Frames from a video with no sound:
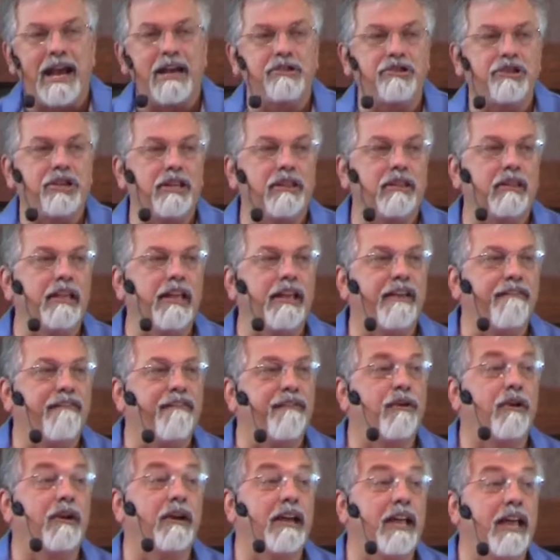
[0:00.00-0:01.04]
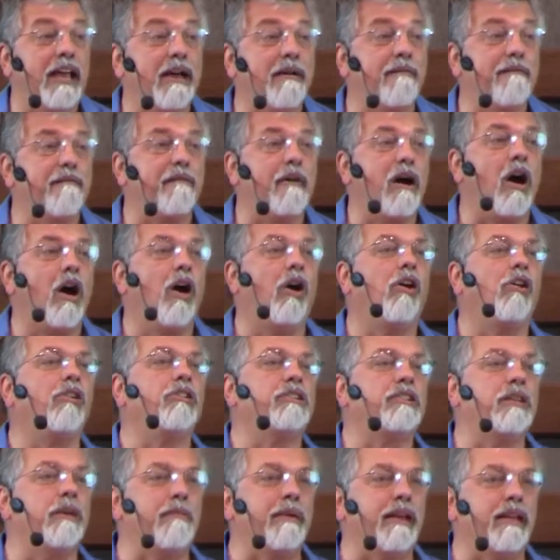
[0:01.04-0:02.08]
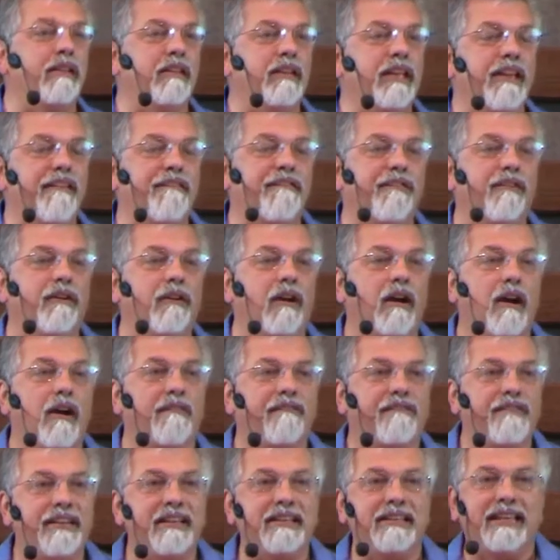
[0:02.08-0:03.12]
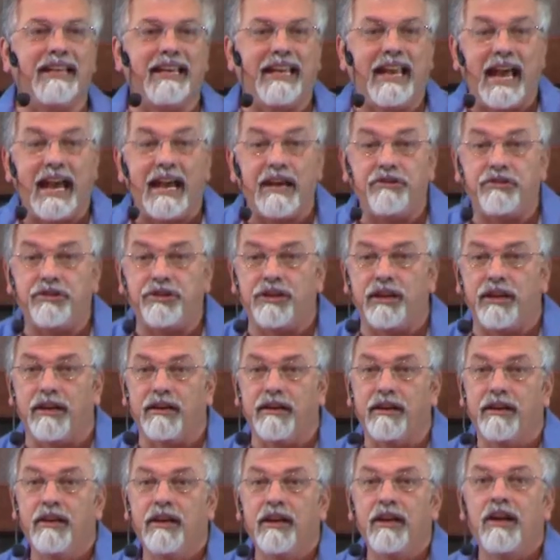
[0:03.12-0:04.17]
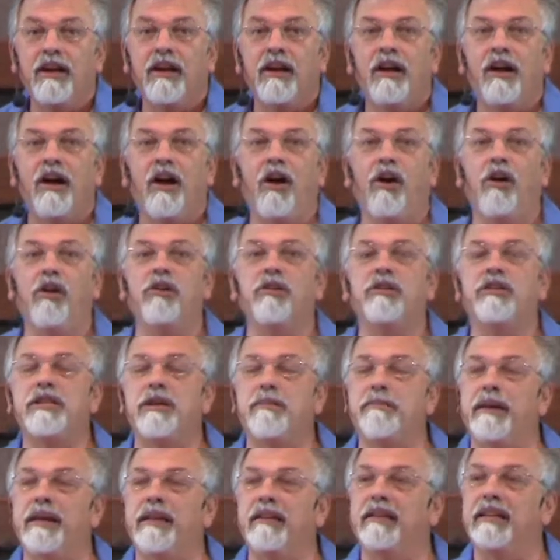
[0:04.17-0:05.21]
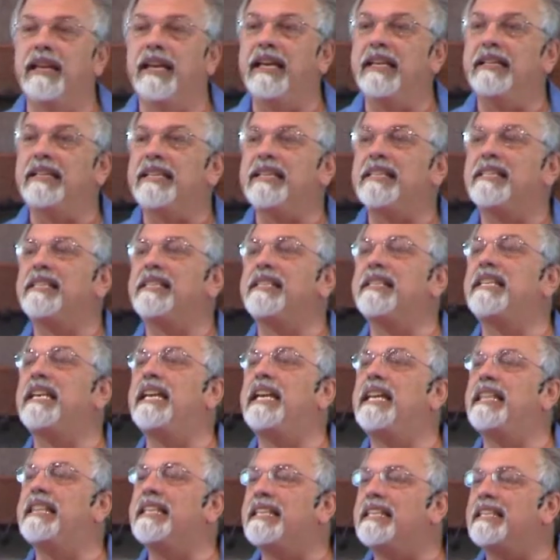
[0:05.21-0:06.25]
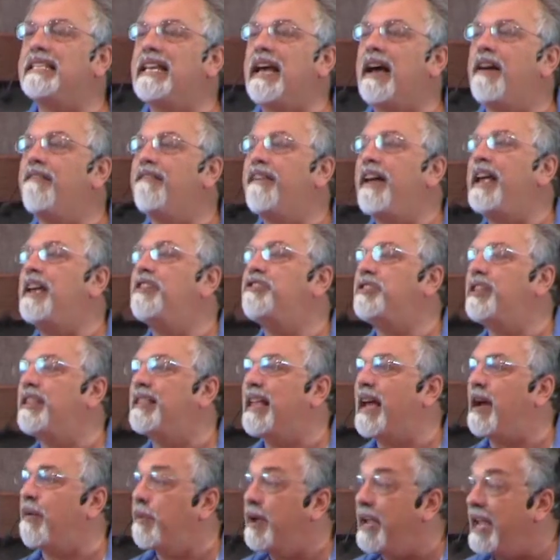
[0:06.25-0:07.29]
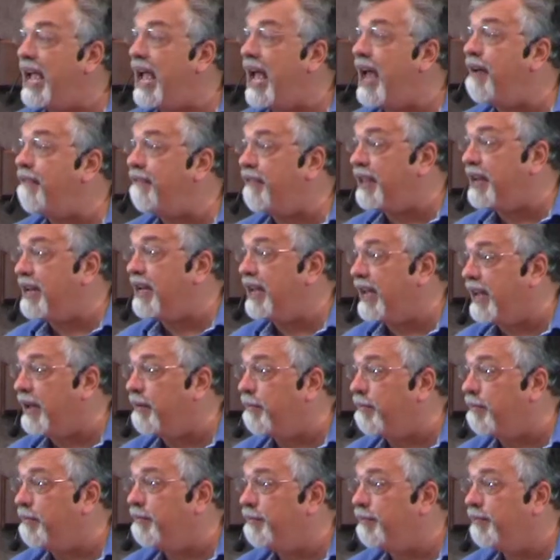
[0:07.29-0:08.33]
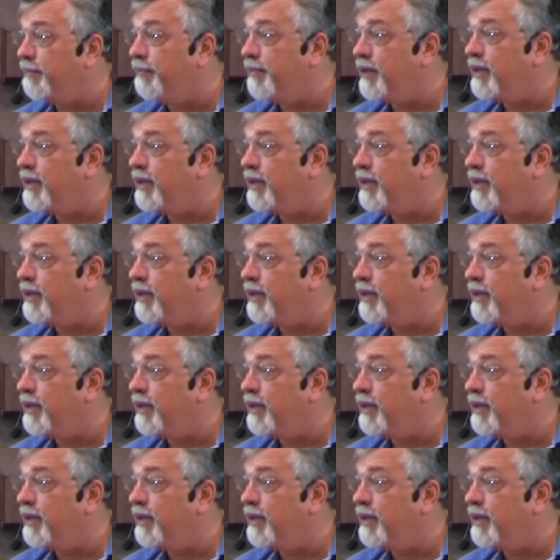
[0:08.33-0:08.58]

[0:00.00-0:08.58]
patiently for Him, ultimately for our vindication, ultimately to see the salvation that we have in Him.